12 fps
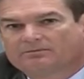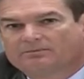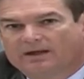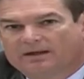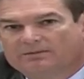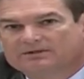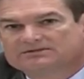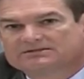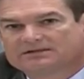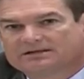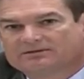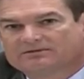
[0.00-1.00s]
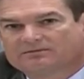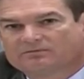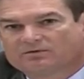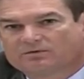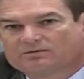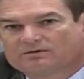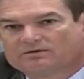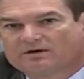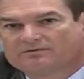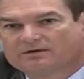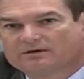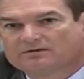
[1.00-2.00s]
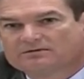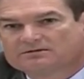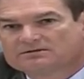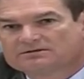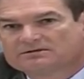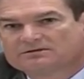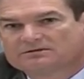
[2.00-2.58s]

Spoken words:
payments to get them through the tough years?